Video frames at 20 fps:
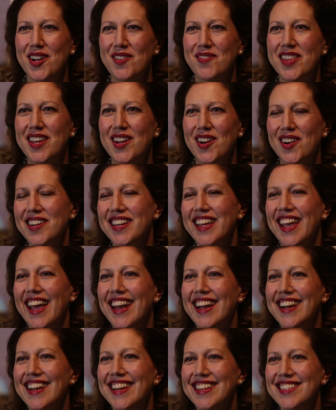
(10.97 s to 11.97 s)
of the Art
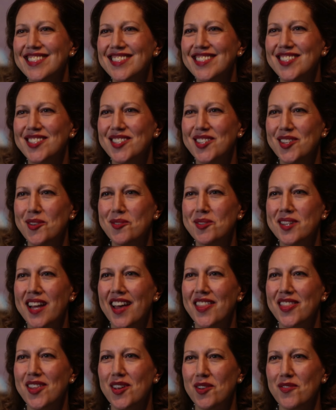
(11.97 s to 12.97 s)
Canada Institute
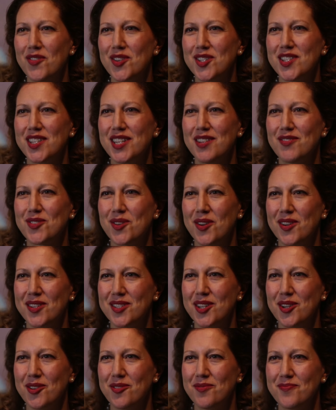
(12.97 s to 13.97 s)
at the University of
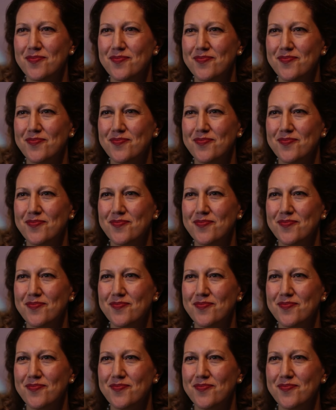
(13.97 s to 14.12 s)
Toronto.